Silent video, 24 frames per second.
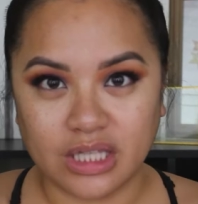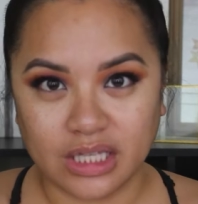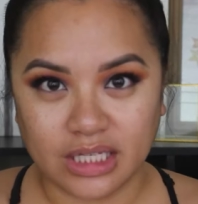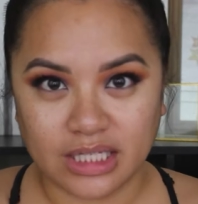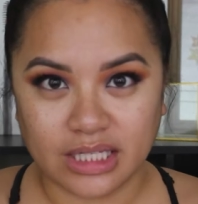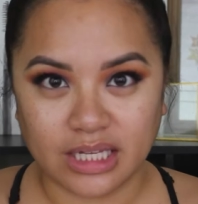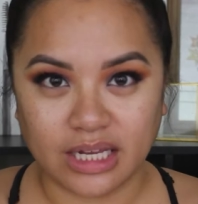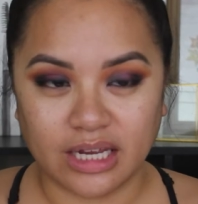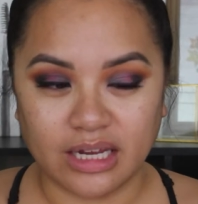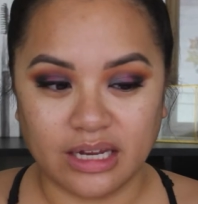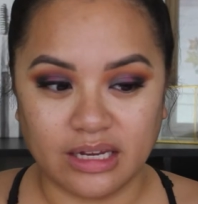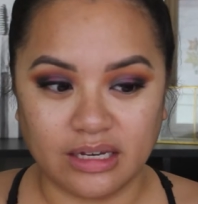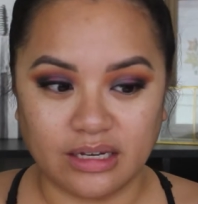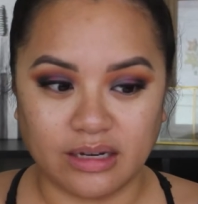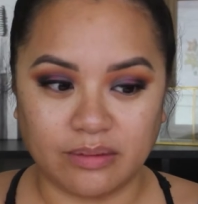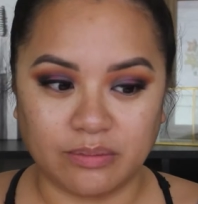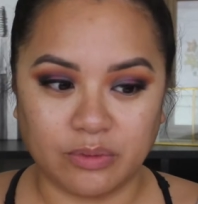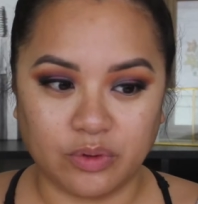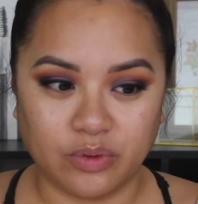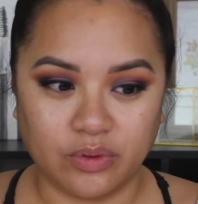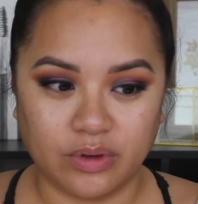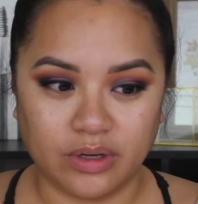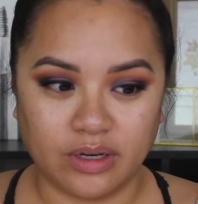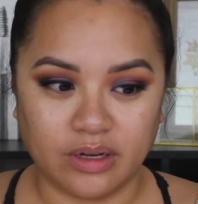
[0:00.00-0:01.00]
This side I'm
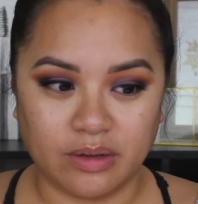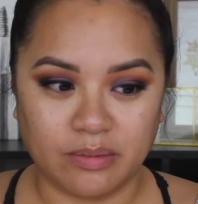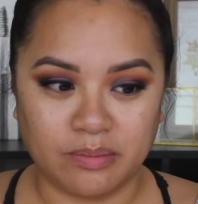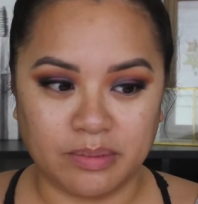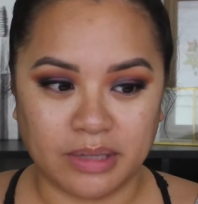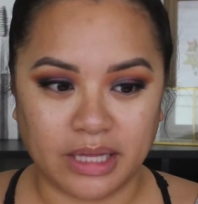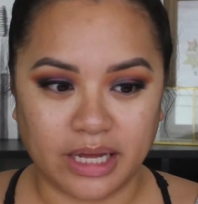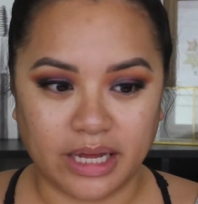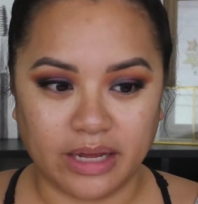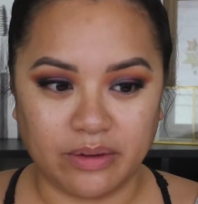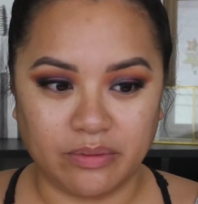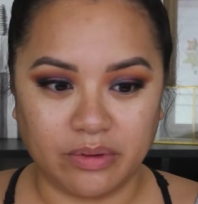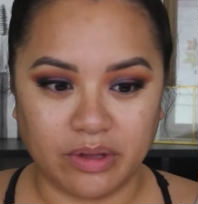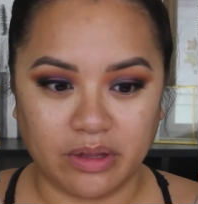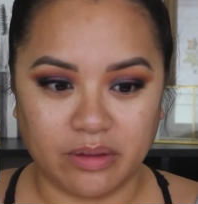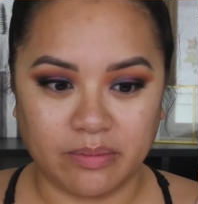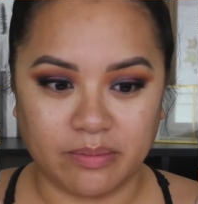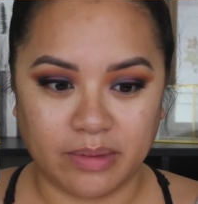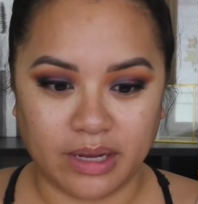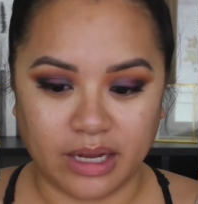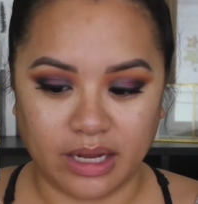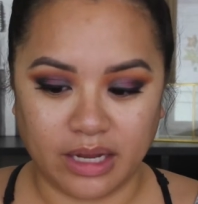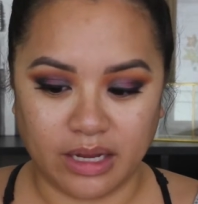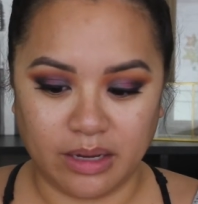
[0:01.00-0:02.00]
going to apply with
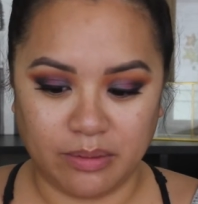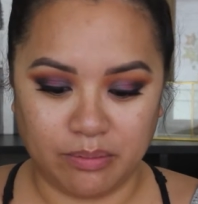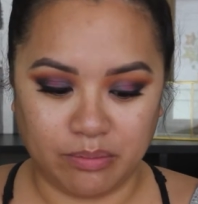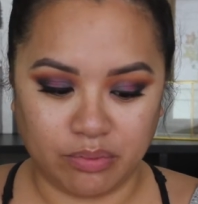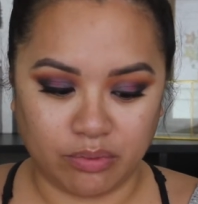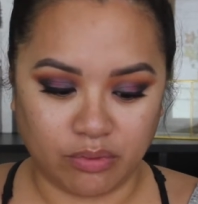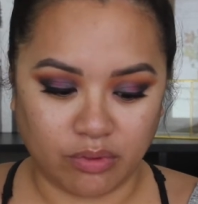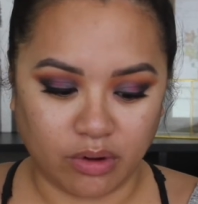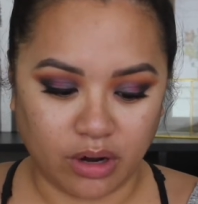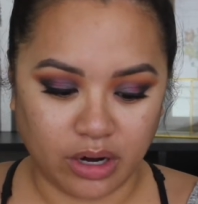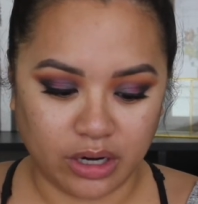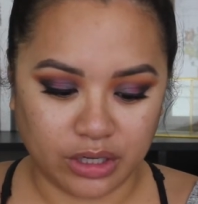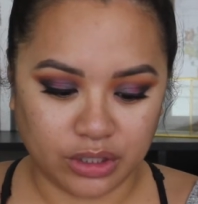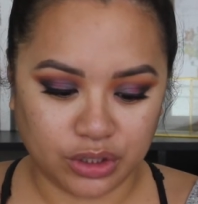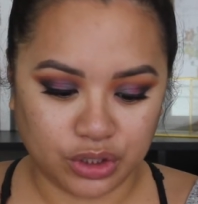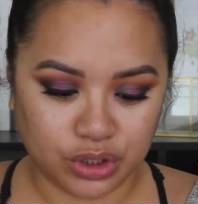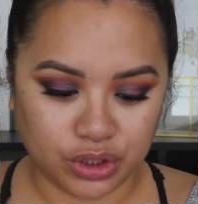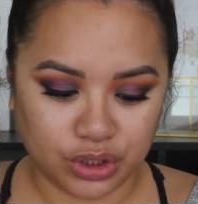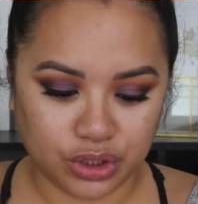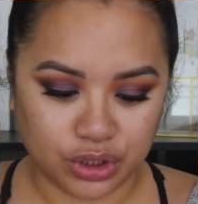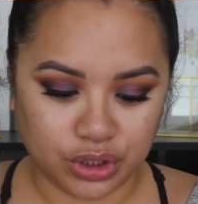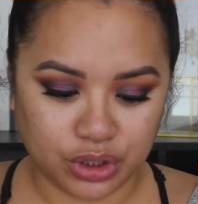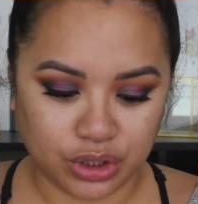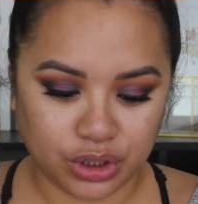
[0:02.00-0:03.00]
my
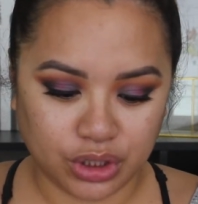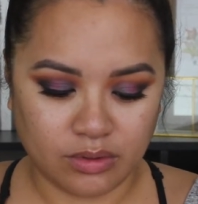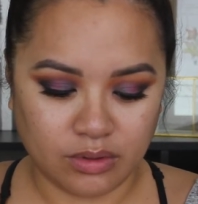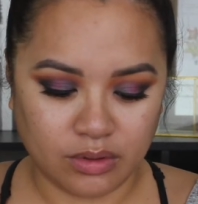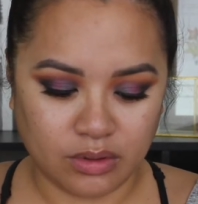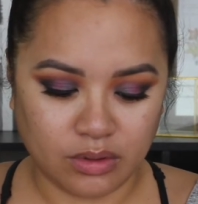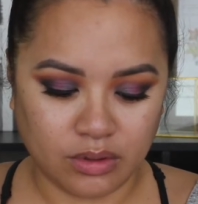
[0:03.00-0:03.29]
brush.